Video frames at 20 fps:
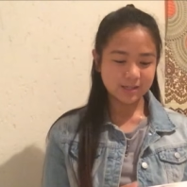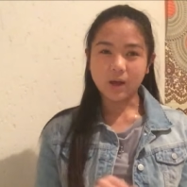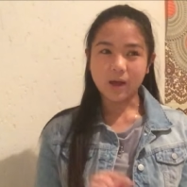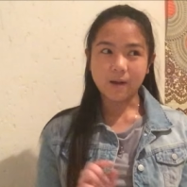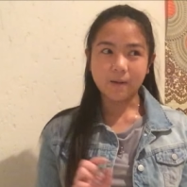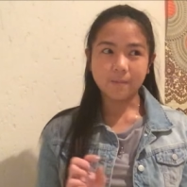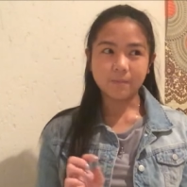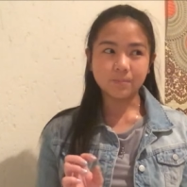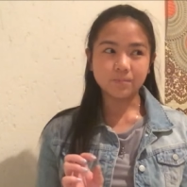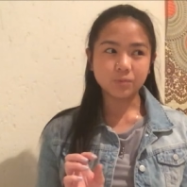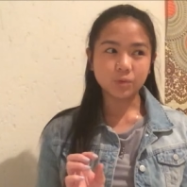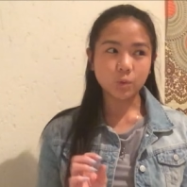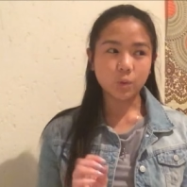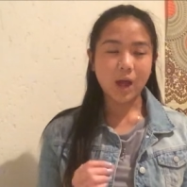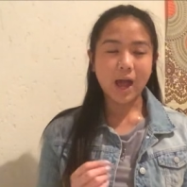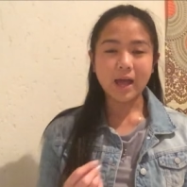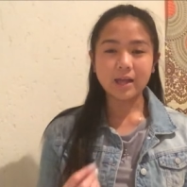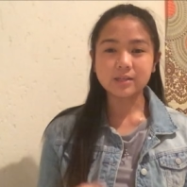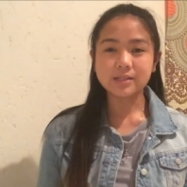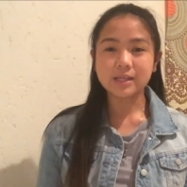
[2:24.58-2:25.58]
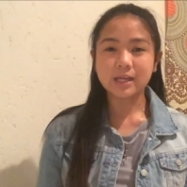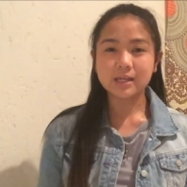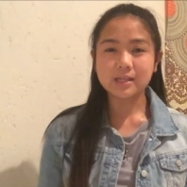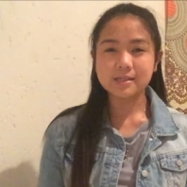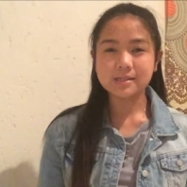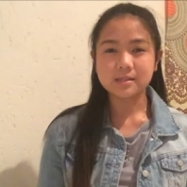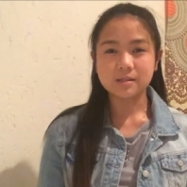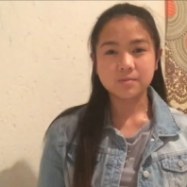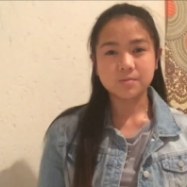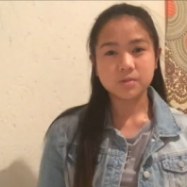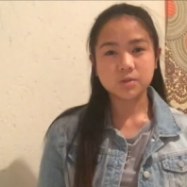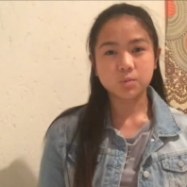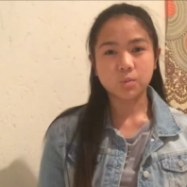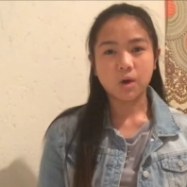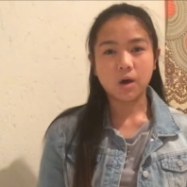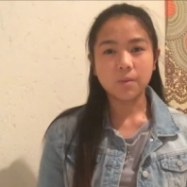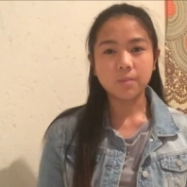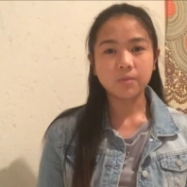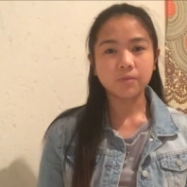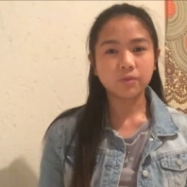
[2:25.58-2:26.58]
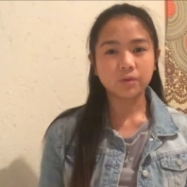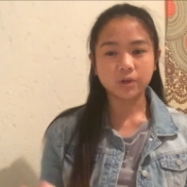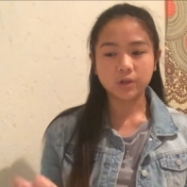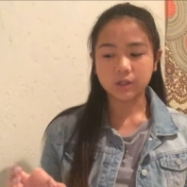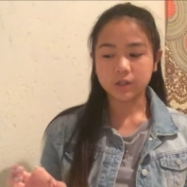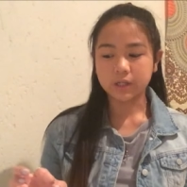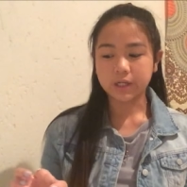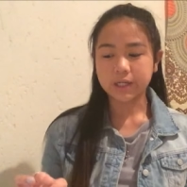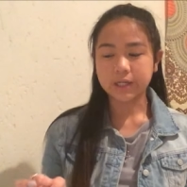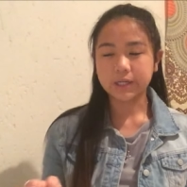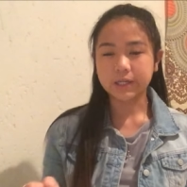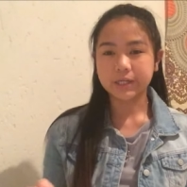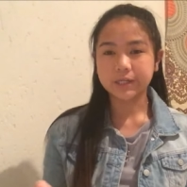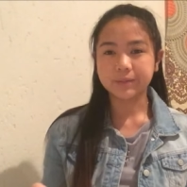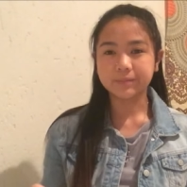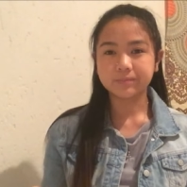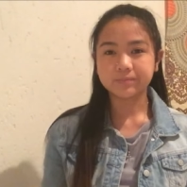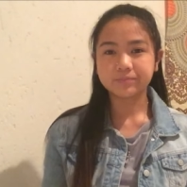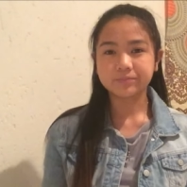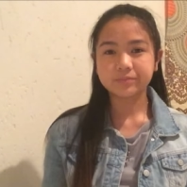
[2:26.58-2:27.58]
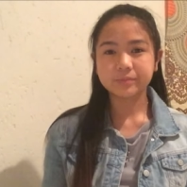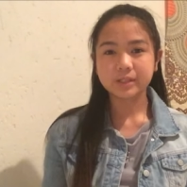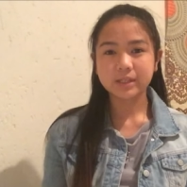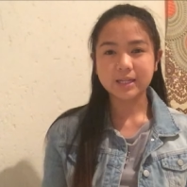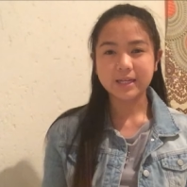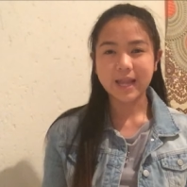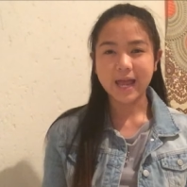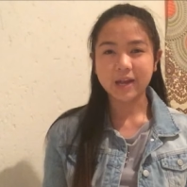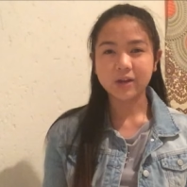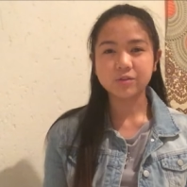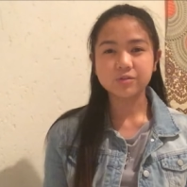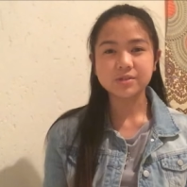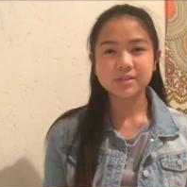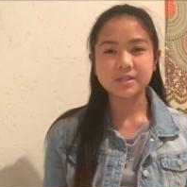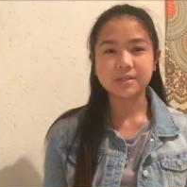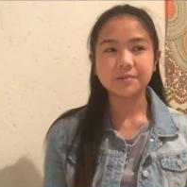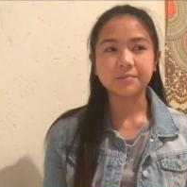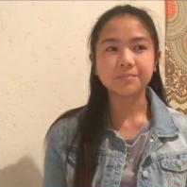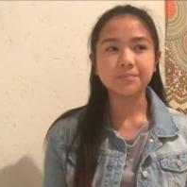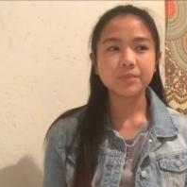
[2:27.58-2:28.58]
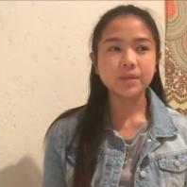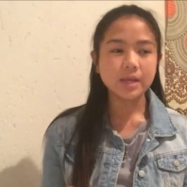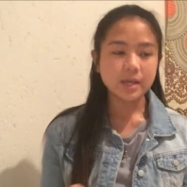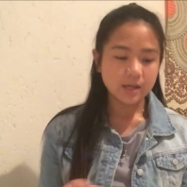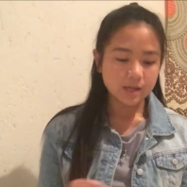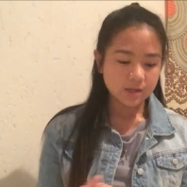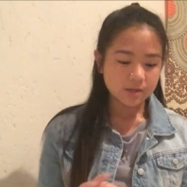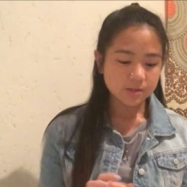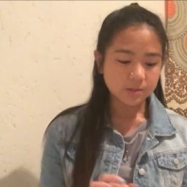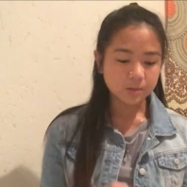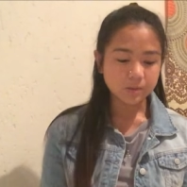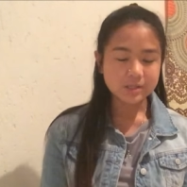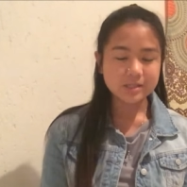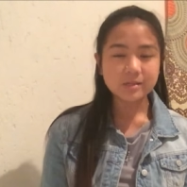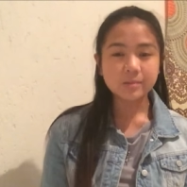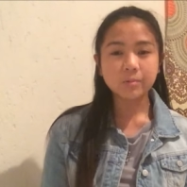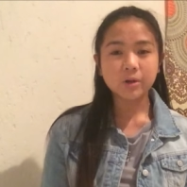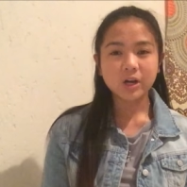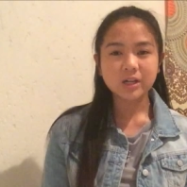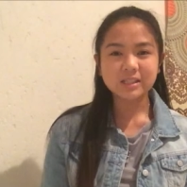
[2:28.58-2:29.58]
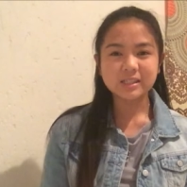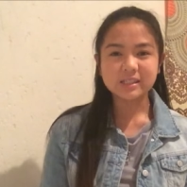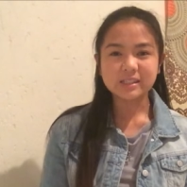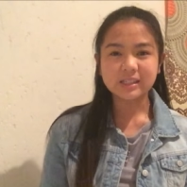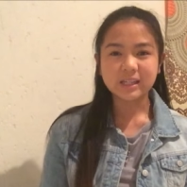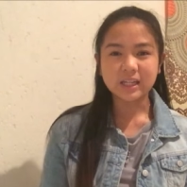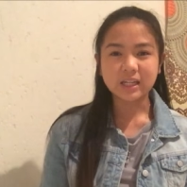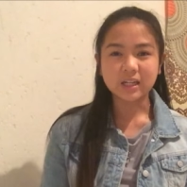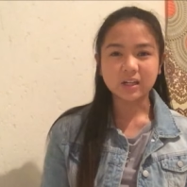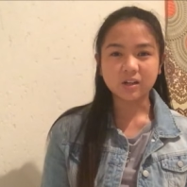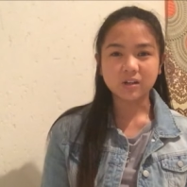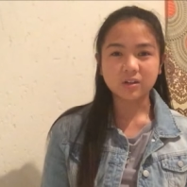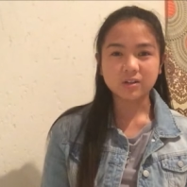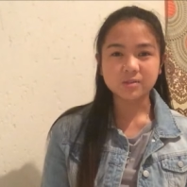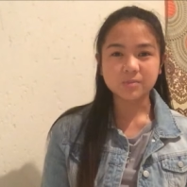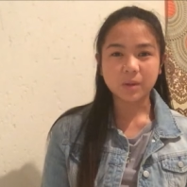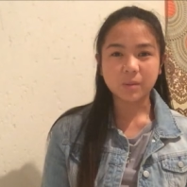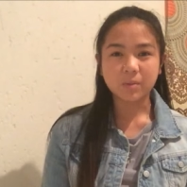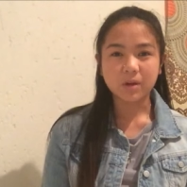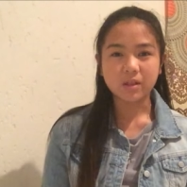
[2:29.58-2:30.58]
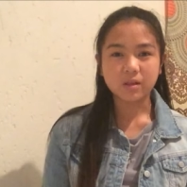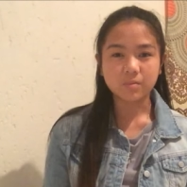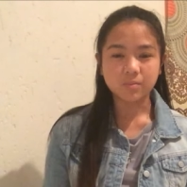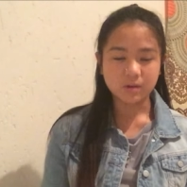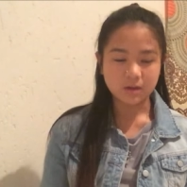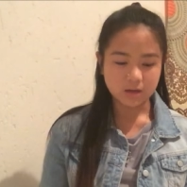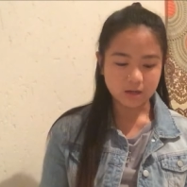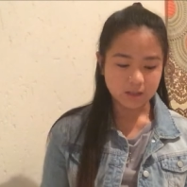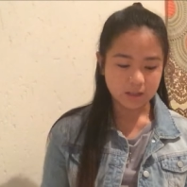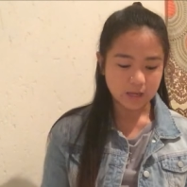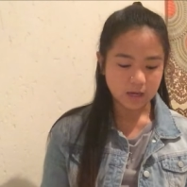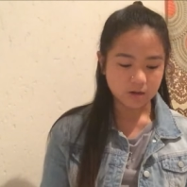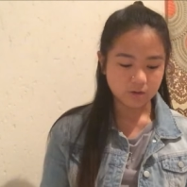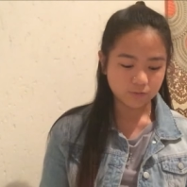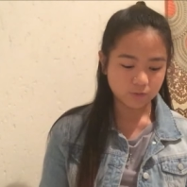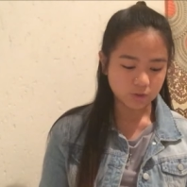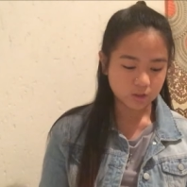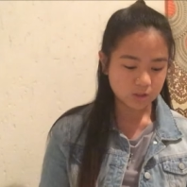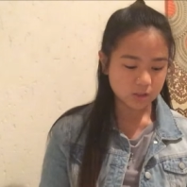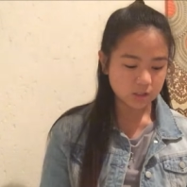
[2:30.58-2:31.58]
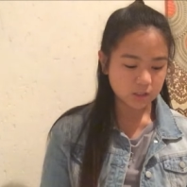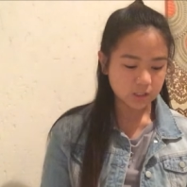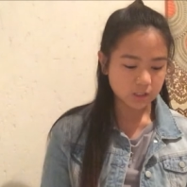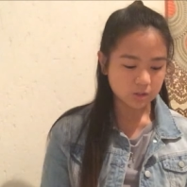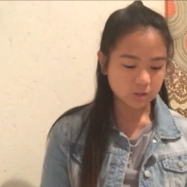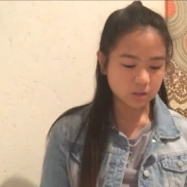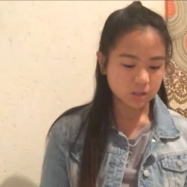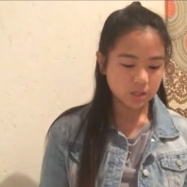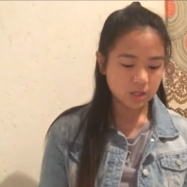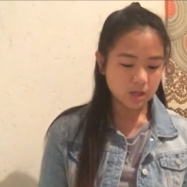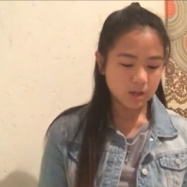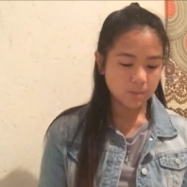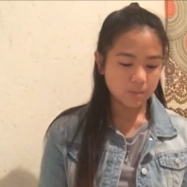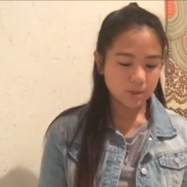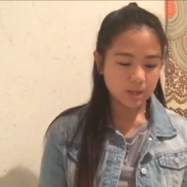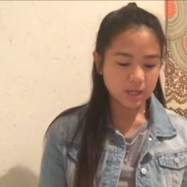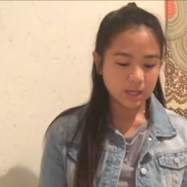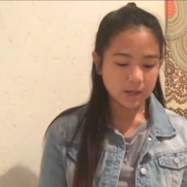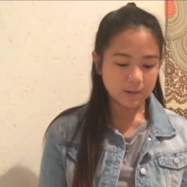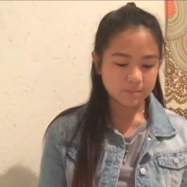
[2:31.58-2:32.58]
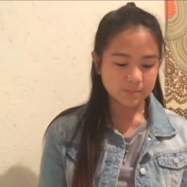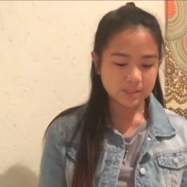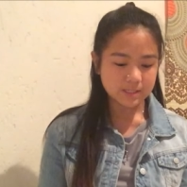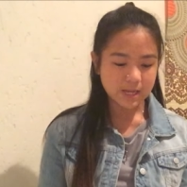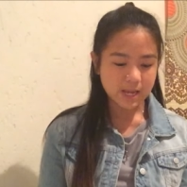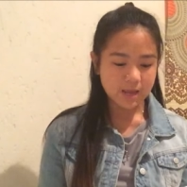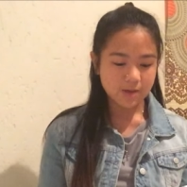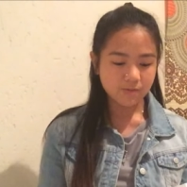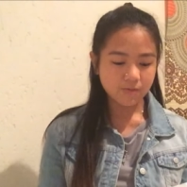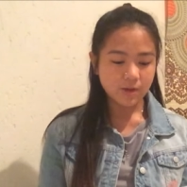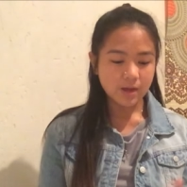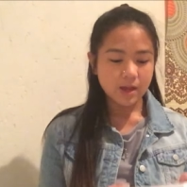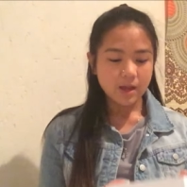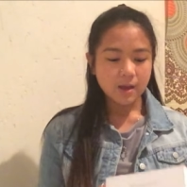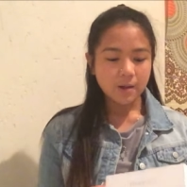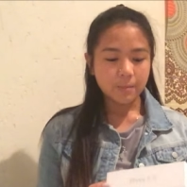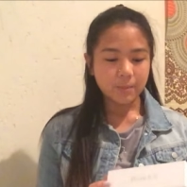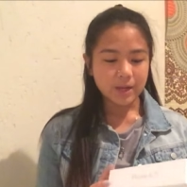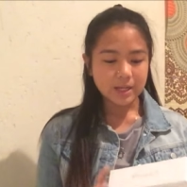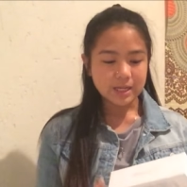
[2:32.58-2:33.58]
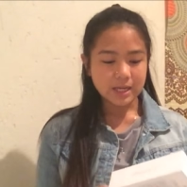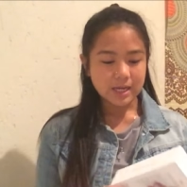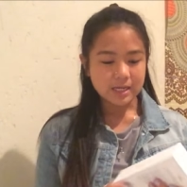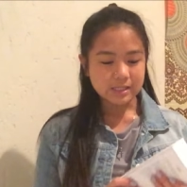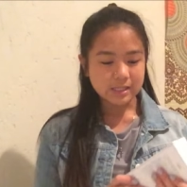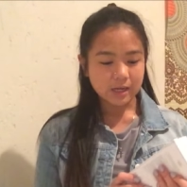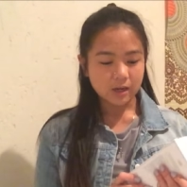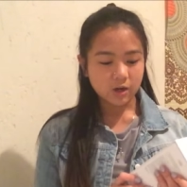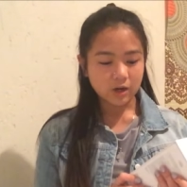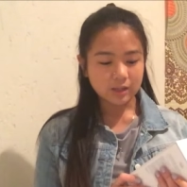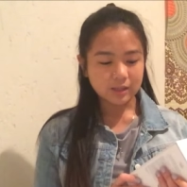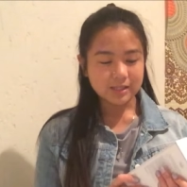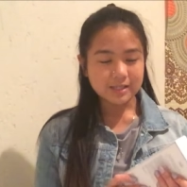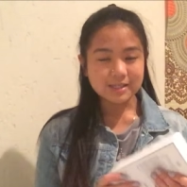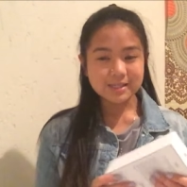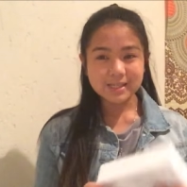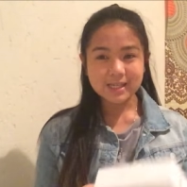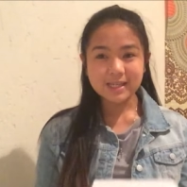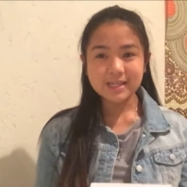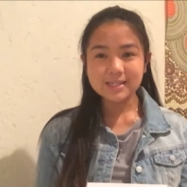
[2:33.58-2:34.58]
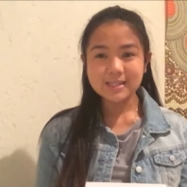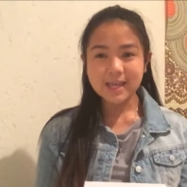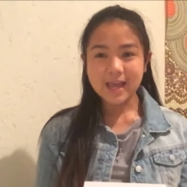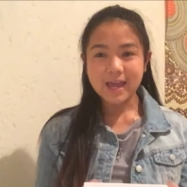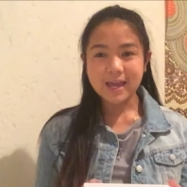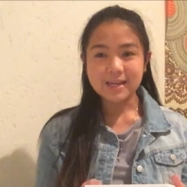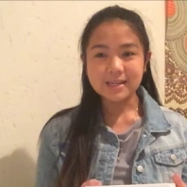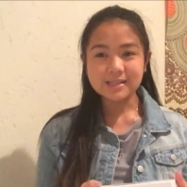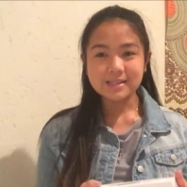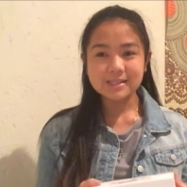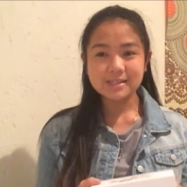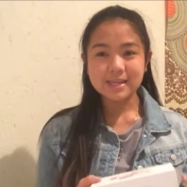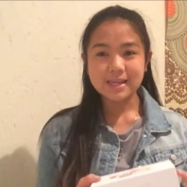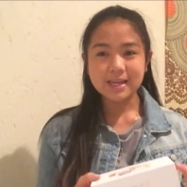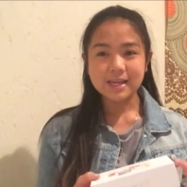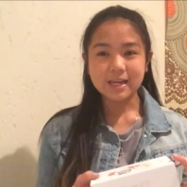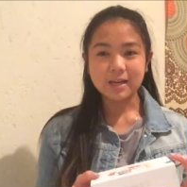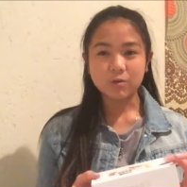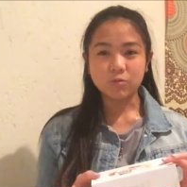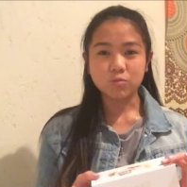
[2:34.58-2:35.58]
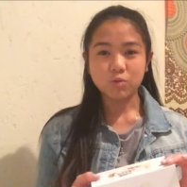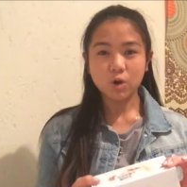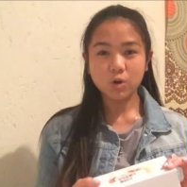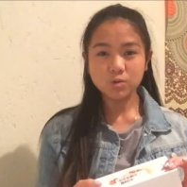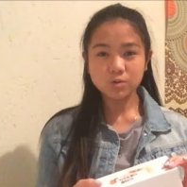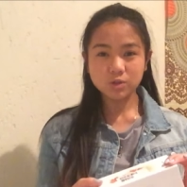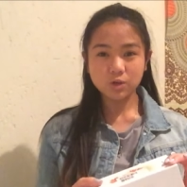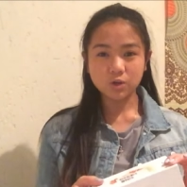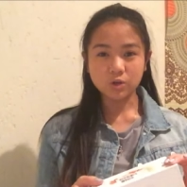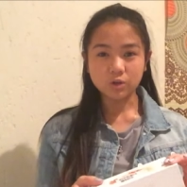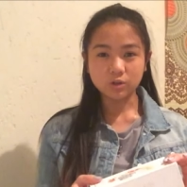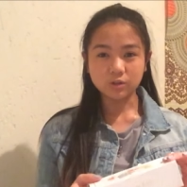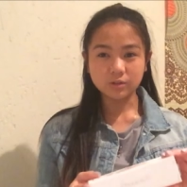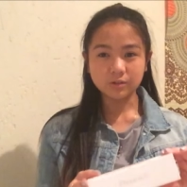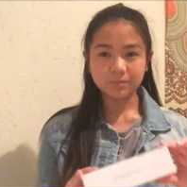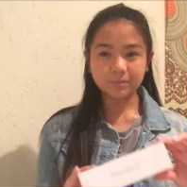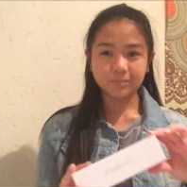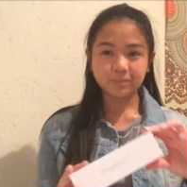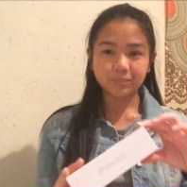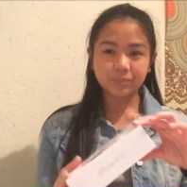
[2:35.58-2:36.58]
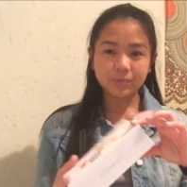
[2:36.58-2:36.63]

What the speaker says: I had to get a SIM swap for a nano SIM. So the SIM card's in here because my brother put it in there for it to be kept safe. But yes, I got the 6S in rose gold.